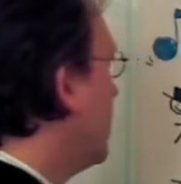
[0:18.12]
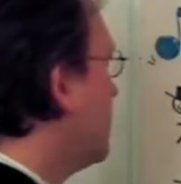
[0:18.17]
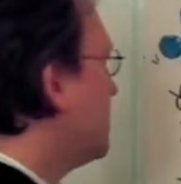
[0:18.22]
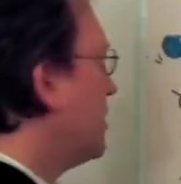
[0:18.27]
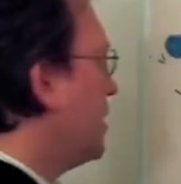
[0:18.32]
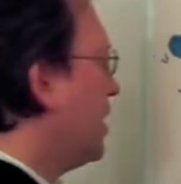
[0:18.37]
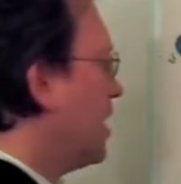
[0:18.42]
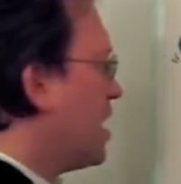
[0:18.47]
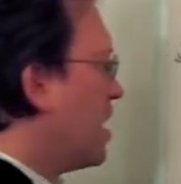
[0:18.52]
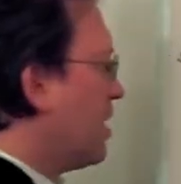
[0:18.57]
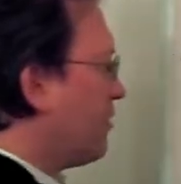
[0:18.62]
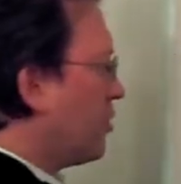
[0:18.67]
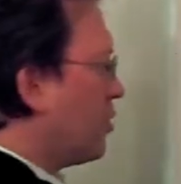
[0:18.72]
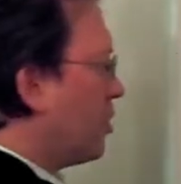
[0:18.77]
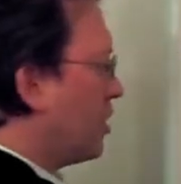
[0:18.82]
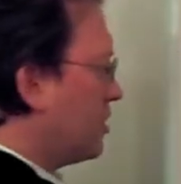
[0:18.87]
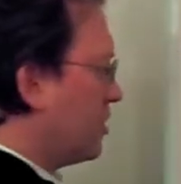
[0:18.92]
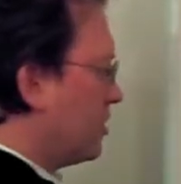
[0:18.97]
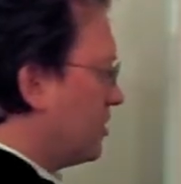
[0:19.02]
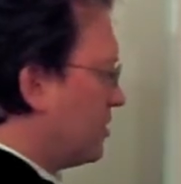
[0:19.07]
Let's say I've
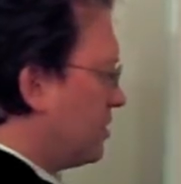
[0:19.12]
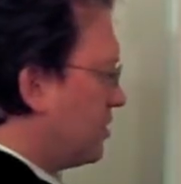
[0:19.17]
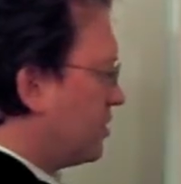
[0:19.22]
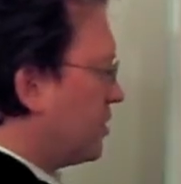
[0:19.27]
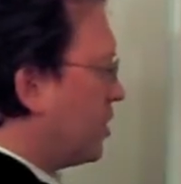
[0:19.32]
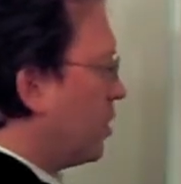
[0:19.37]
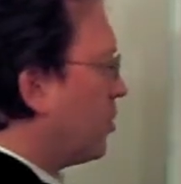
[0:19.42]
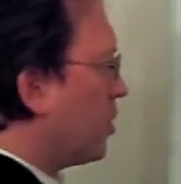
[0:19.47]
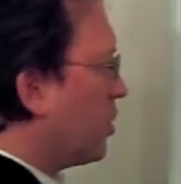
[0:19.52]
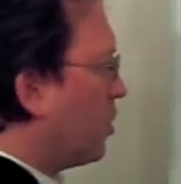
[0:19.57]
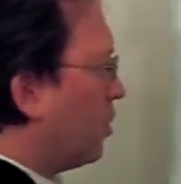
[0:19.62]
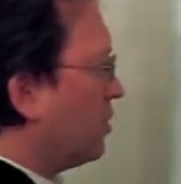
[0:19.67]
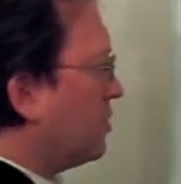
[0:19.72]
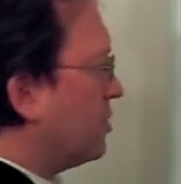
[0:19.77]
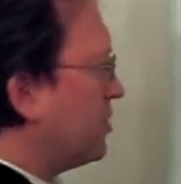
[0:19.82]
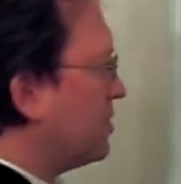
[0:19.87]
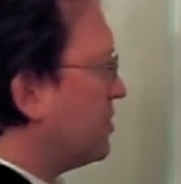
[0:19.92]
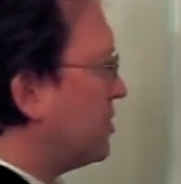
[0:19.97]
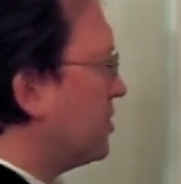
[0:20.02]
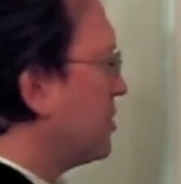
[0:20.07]
got a system called
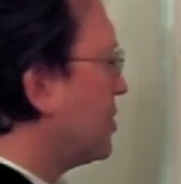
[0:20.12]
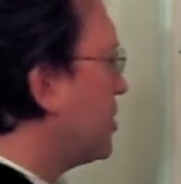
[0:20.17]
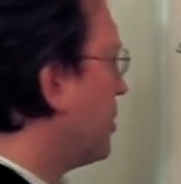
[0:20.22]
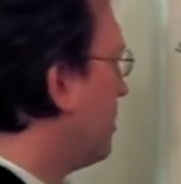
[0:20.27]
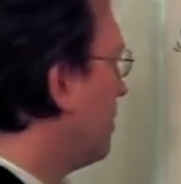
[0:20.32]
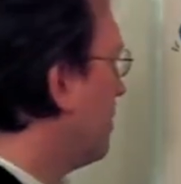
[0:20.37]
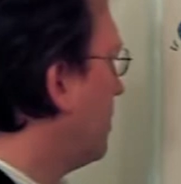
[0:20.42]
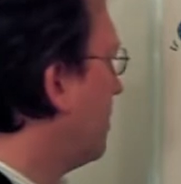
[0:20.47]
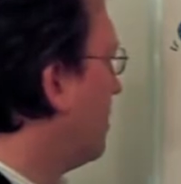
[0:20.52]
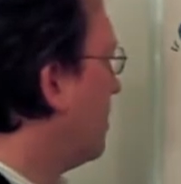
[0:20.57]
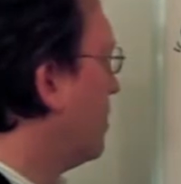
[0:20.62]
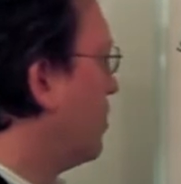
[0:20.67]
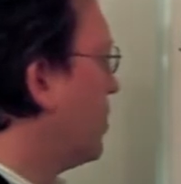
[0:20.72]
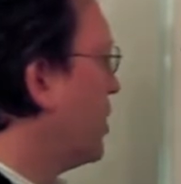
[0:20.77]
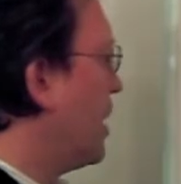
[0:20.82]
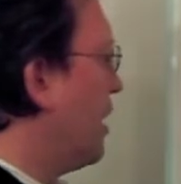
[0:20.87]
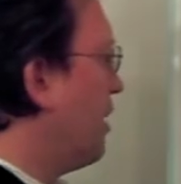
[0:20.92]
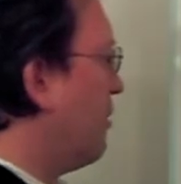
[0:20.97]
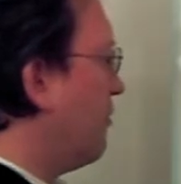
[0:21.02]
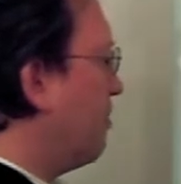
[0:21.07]
this system. We
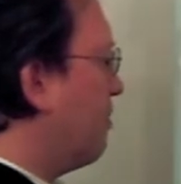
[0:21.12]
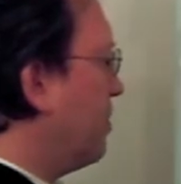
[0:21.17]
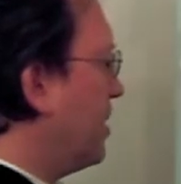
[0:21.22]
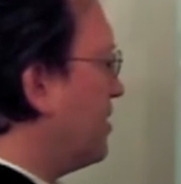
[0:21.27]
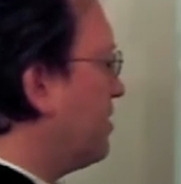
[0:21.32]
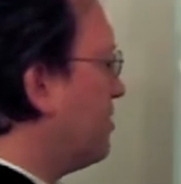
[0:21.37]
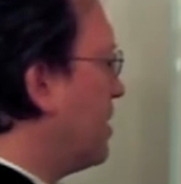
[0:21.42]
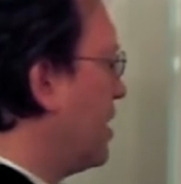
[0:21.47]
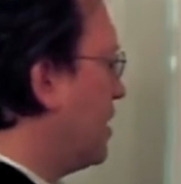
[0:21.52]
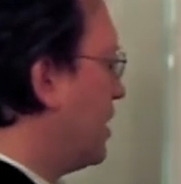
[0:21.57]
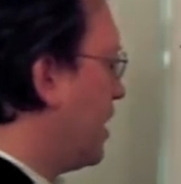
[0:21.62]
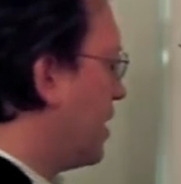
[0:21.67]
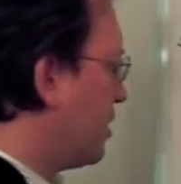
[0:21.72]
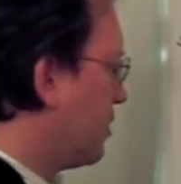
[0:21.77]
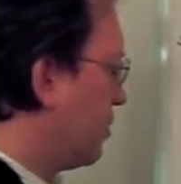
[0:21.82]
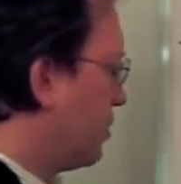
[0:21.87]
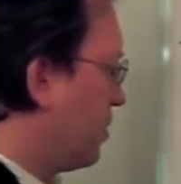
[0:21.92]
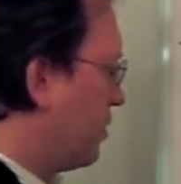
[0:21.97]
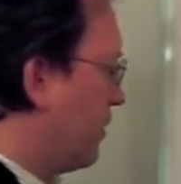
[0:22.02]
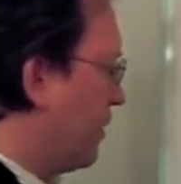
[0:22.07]
have a BizMan
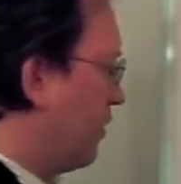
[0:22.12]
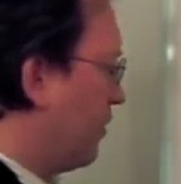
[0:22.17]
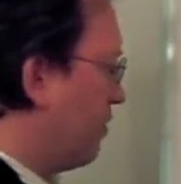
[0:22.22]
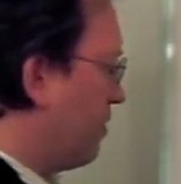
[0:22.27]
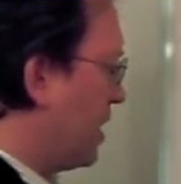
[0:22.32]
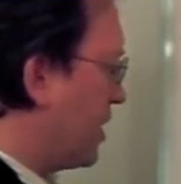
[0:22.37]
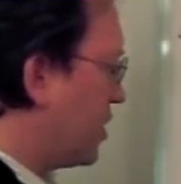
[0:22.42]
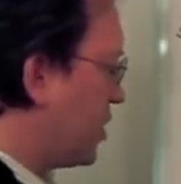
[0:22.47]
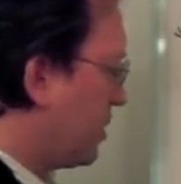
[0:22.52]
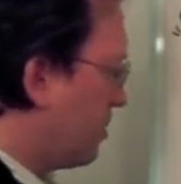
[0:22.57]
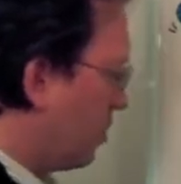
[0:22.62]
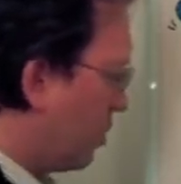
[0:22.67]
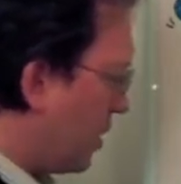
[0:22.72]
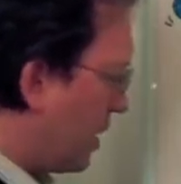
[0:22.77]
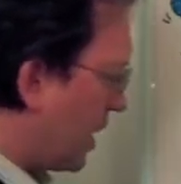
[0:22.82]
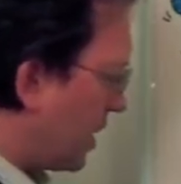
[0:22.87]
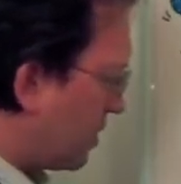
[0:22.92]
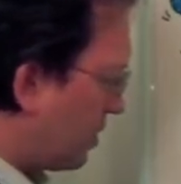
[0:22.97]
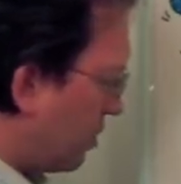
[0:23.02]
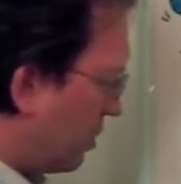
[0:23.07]
actor, we have a Magic Board
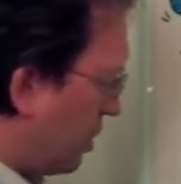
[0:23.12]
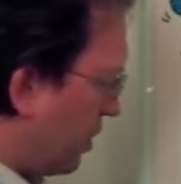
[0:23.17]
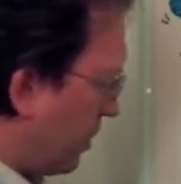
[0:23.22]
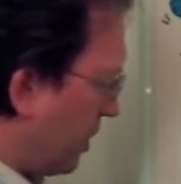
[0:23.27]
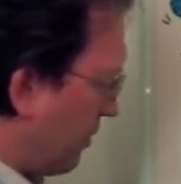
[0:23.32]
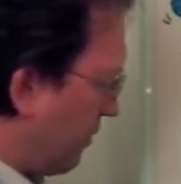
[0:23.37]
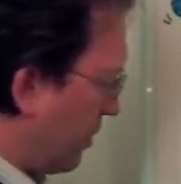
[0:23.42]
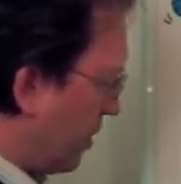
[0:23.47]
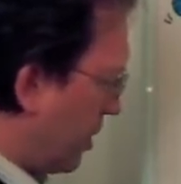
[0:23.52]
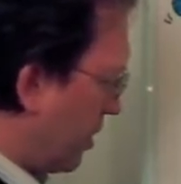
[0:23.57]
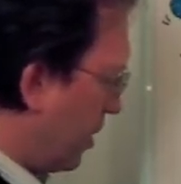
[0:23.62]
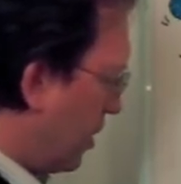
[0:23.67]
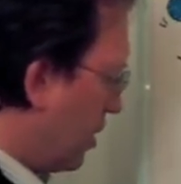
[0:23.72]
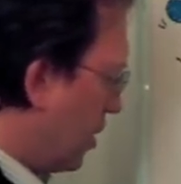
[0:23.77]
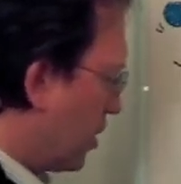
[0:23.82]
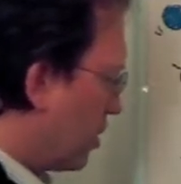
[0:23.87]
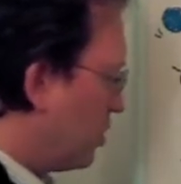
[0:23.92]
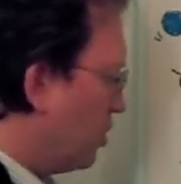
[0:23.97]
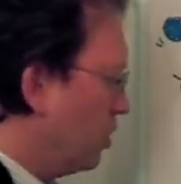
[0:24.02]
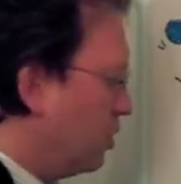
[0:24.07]
actor, we have a
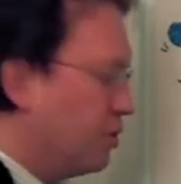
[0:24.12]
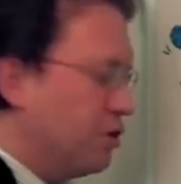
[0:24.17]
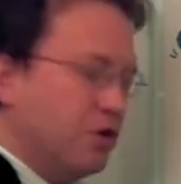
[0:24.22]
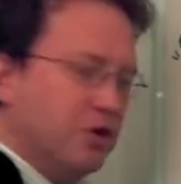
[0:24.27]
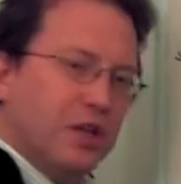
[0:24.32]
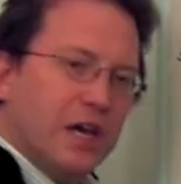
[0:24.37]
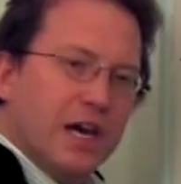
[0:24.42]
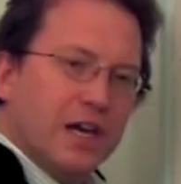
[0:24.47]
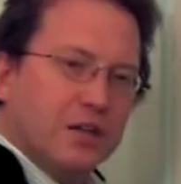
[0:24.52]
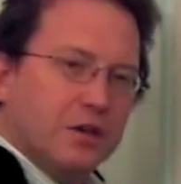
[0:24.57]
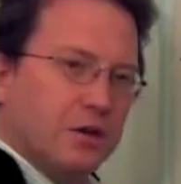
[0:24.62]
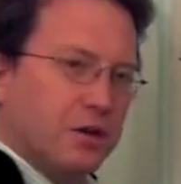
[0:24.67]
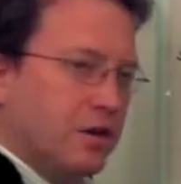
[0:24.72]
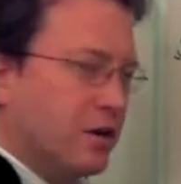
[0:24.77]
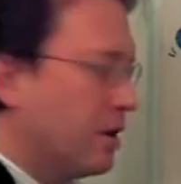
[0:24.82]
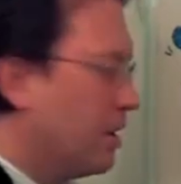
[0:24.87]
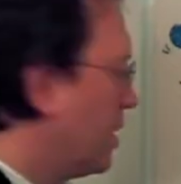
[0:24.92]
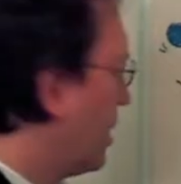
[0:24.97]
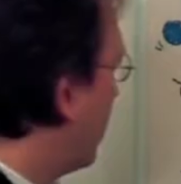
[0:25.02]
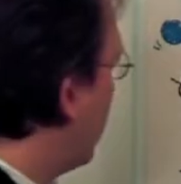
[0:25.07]
CoolDude
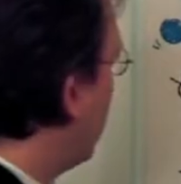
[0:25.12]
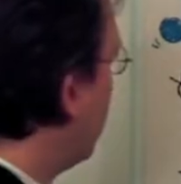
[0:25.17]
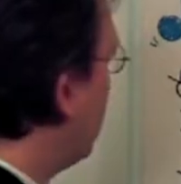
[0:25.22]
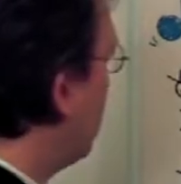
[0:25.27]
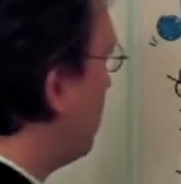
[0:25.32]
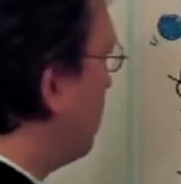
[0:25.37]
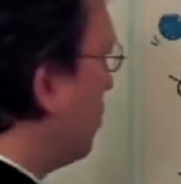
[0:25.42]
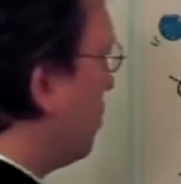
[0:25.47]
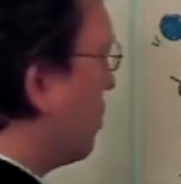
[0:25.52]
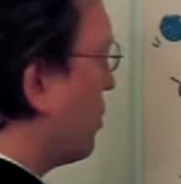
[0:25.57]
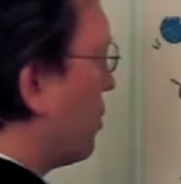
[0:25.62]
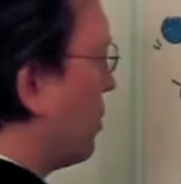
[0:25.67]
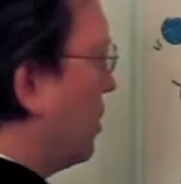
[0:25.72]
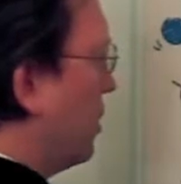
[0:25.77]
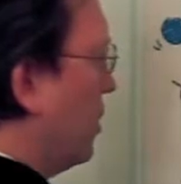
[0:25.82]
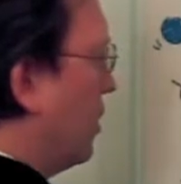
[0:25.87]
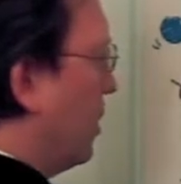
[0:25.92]
actor, and the talk.